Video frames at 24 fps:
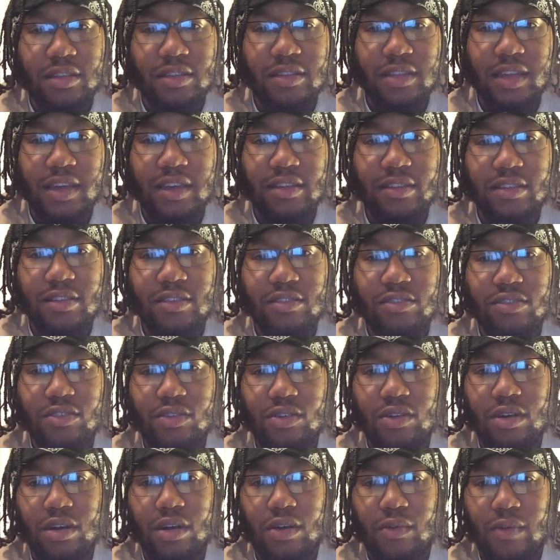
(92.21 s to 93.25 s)
things that the
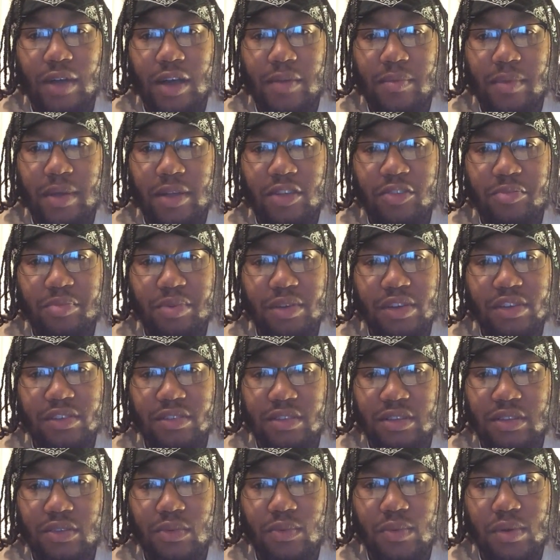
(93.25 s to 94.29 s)
so-called white man is pushing
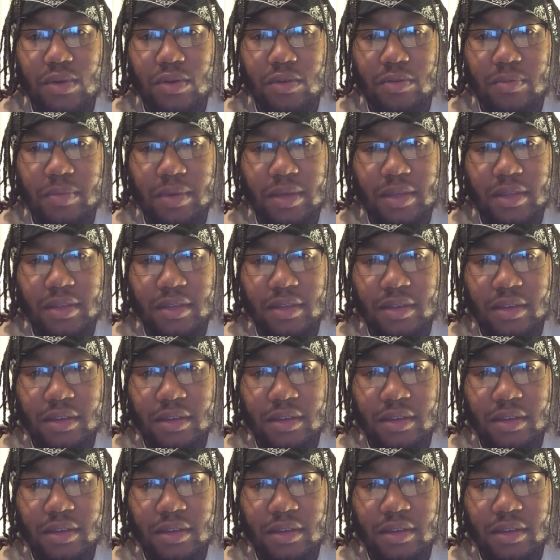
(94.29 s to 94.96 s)
in the world, man.